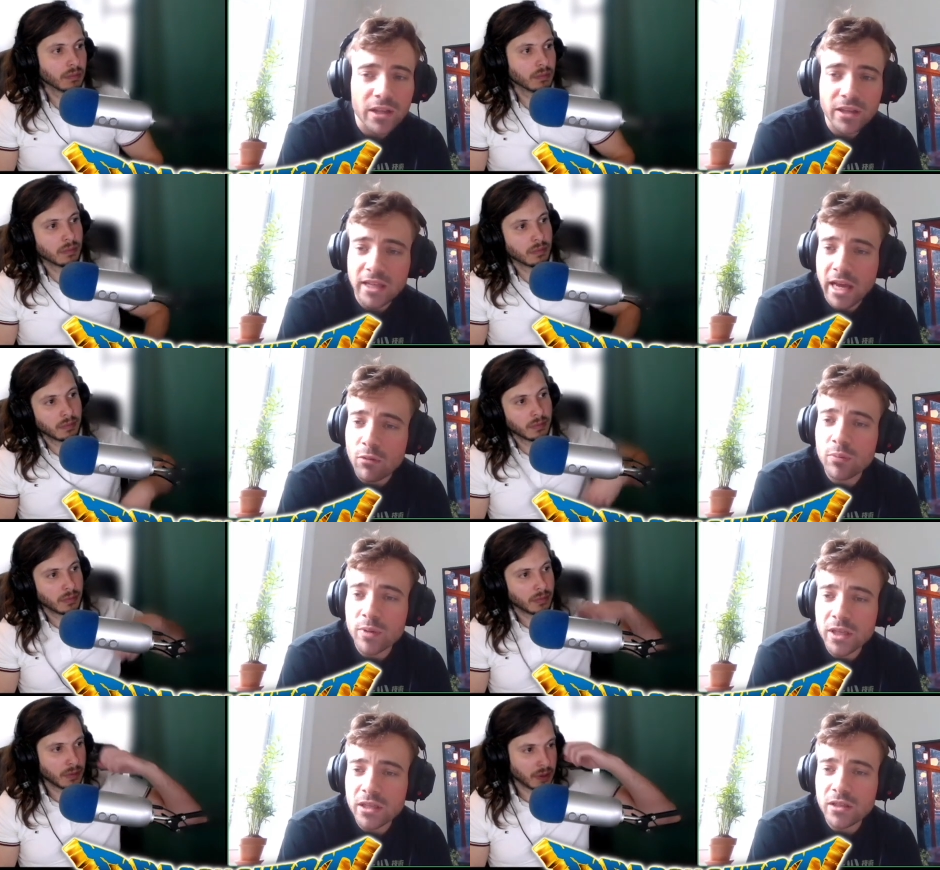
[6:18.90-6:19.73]
Speaker 1: That would
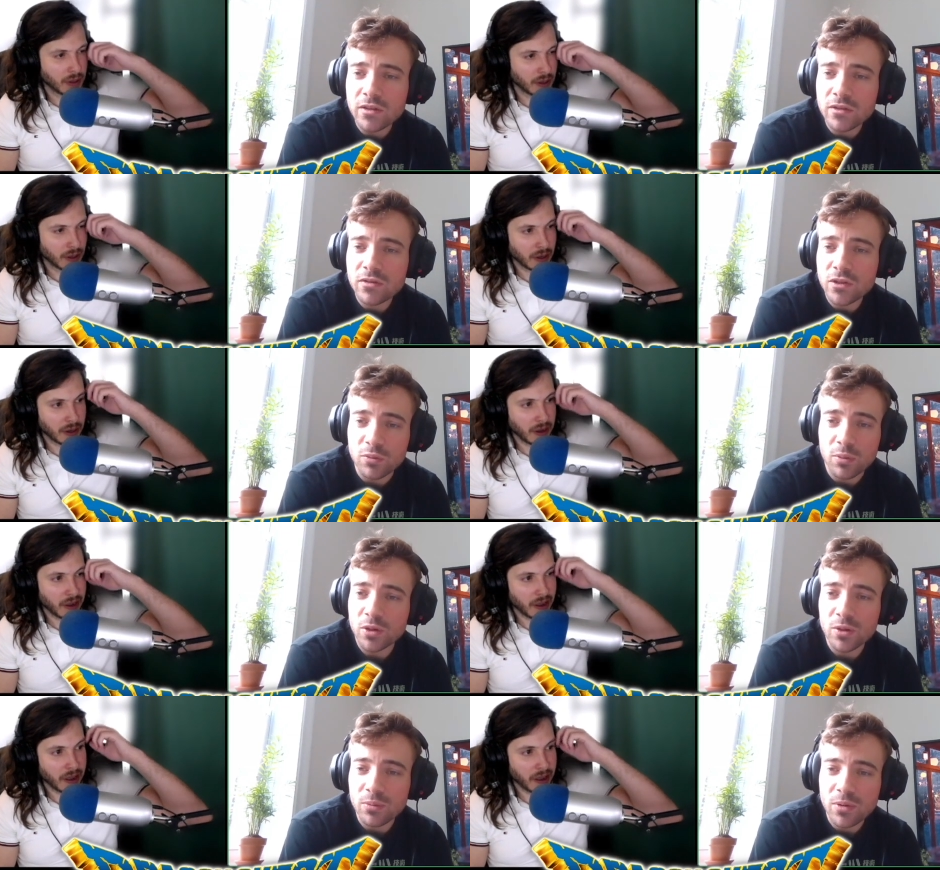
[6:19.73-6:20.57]
be
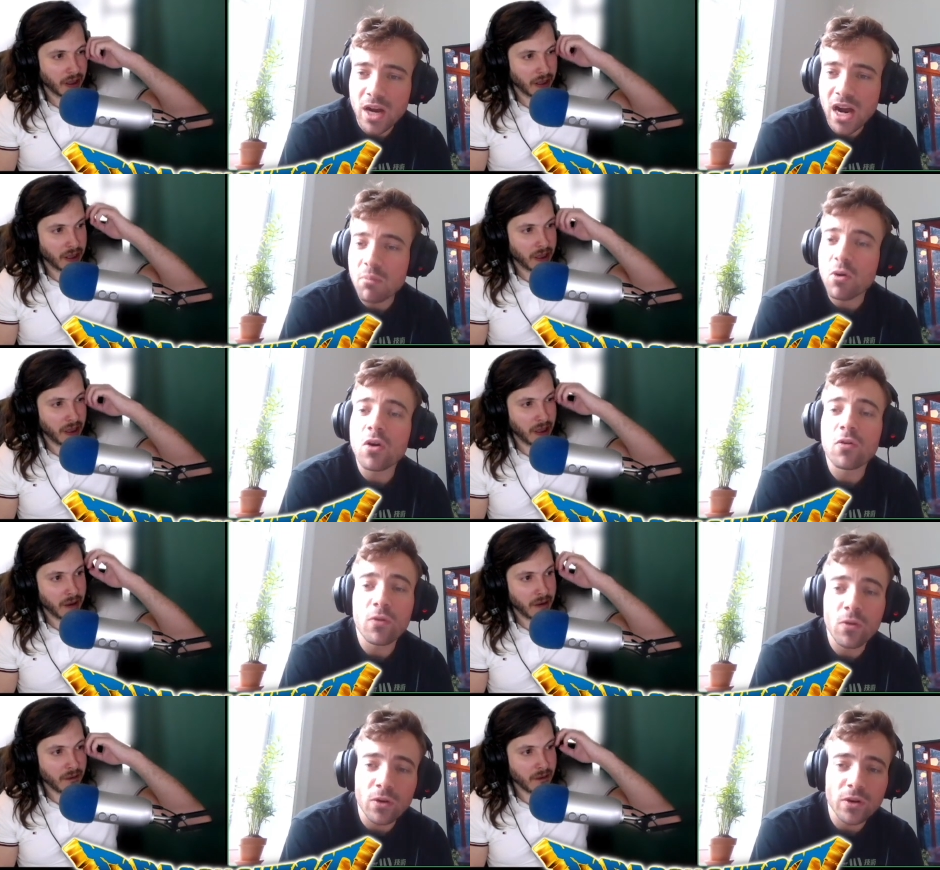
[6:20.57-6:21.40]
superb. I'm all
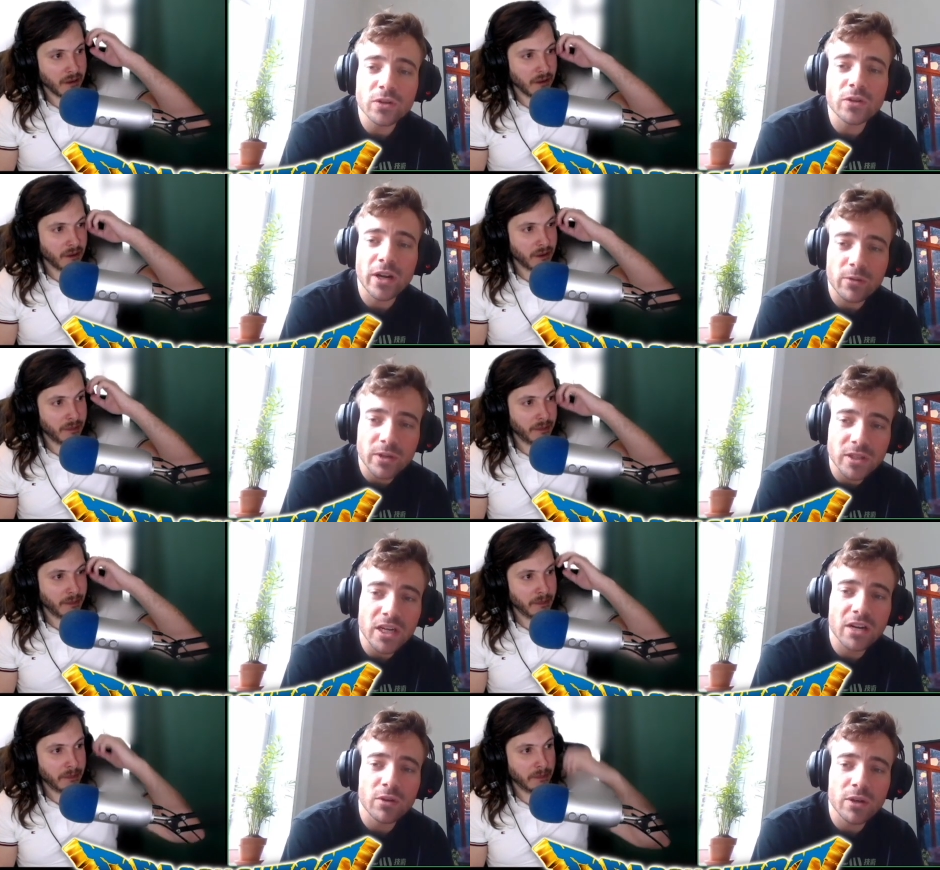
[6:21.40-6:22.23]
for Dragon
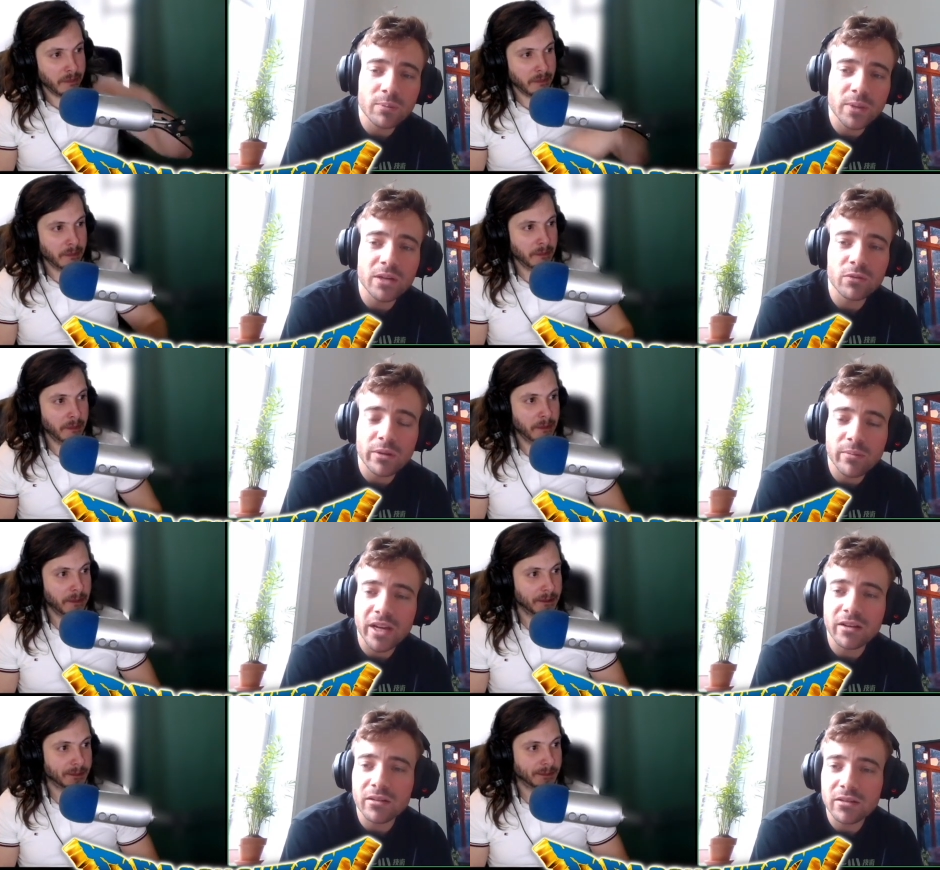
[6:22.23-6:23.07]
Quest IX re- being
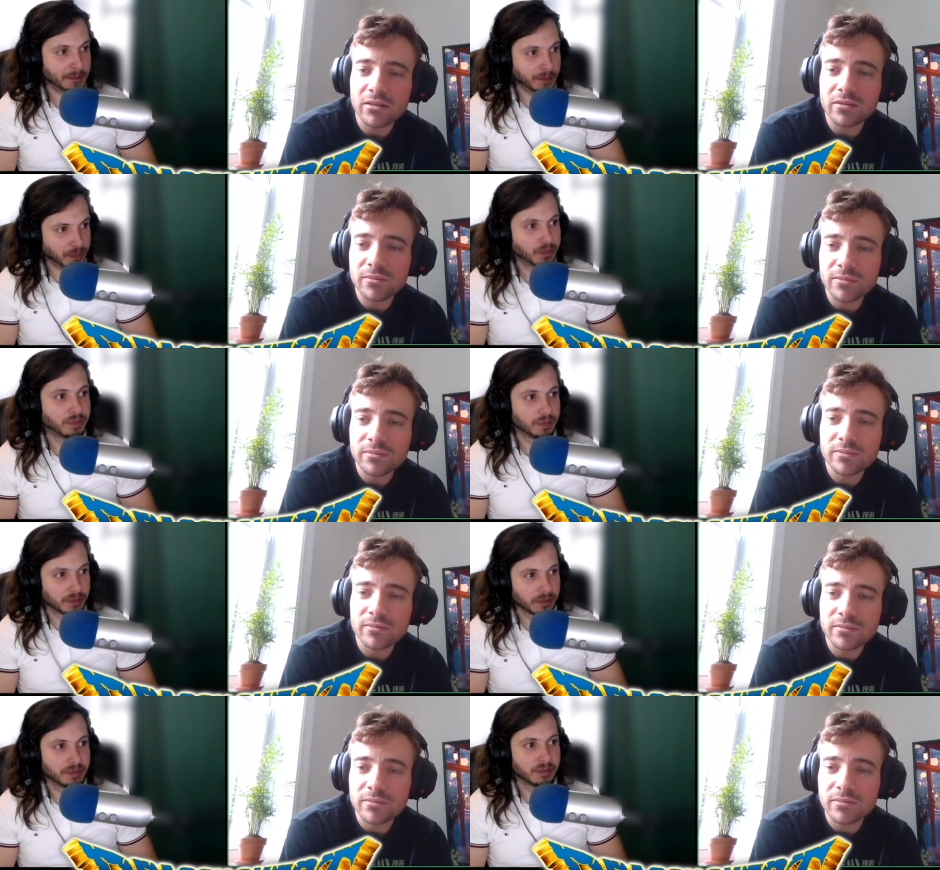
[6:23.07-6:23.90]
remade.
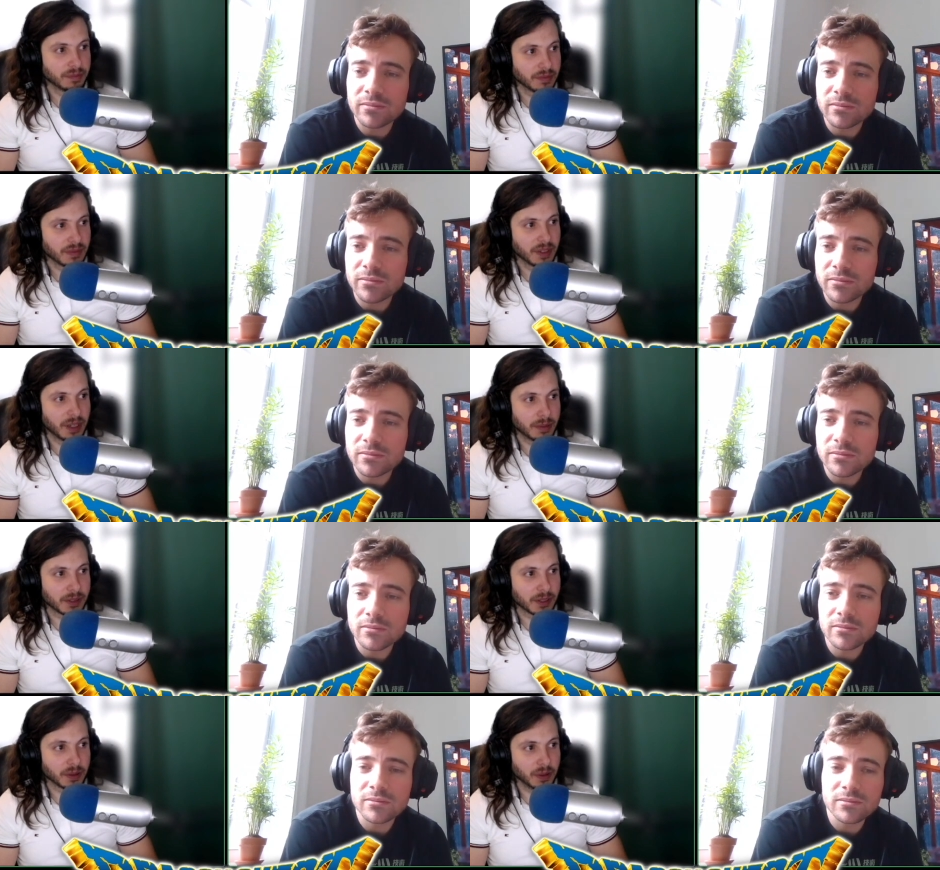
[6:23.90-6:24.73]

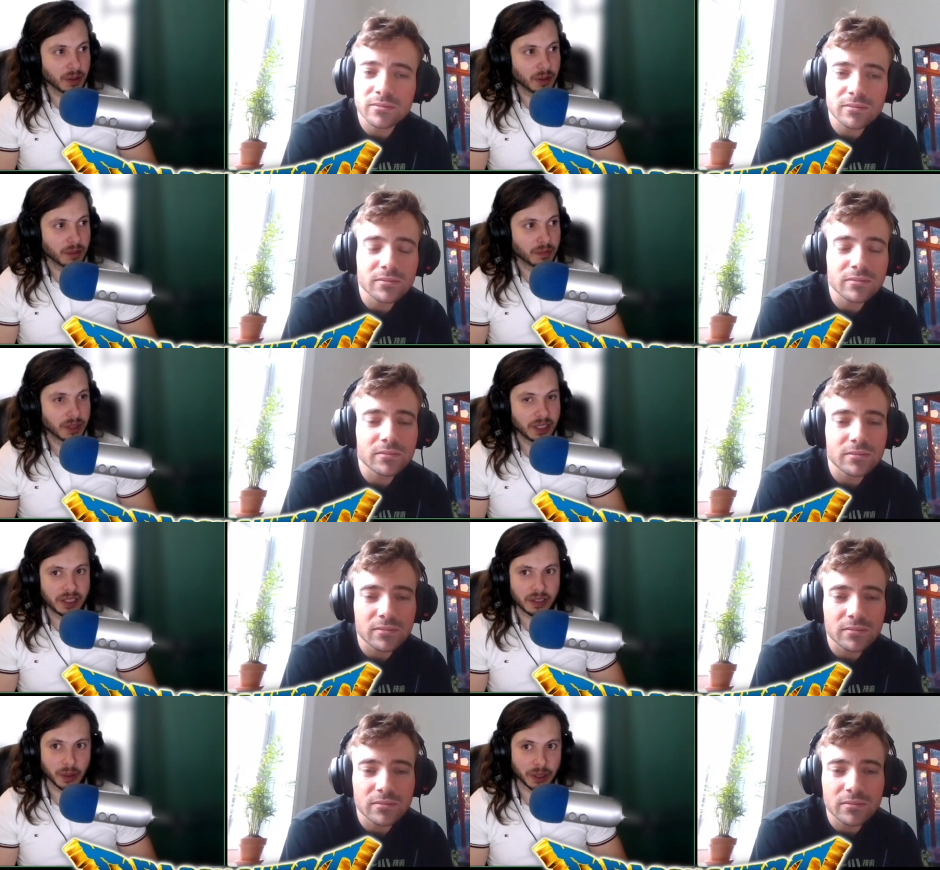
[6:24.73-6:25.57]
Speaker 2: Absolutely,
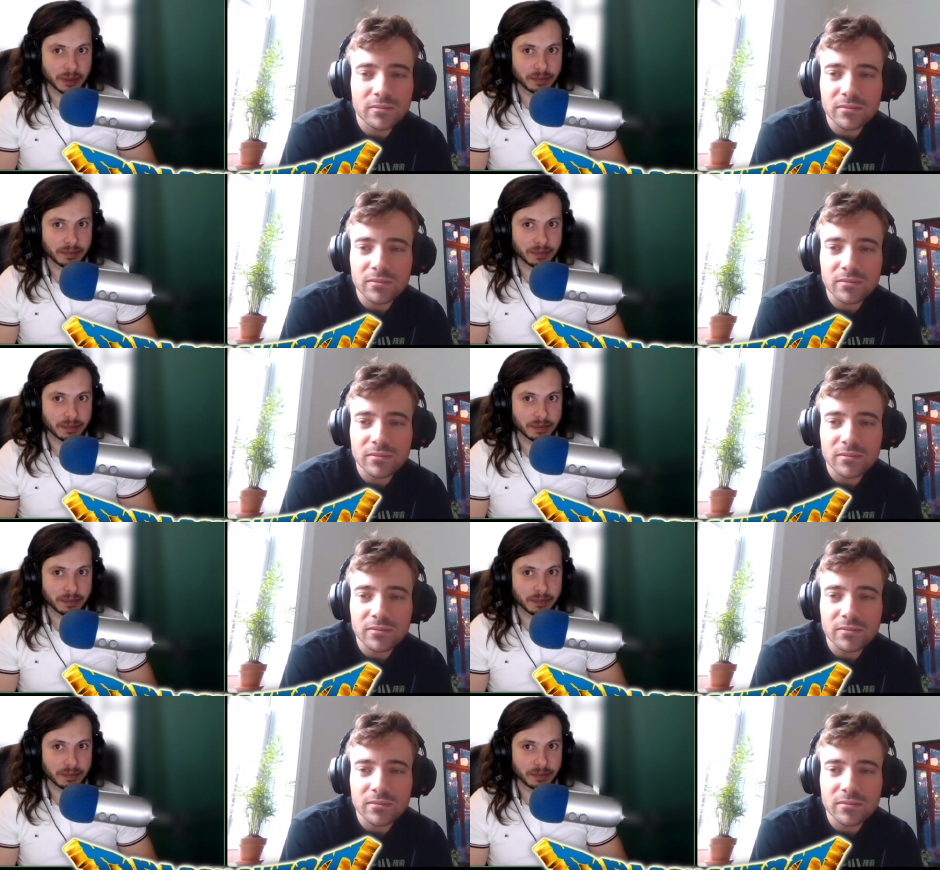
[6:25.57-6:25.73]
please do it.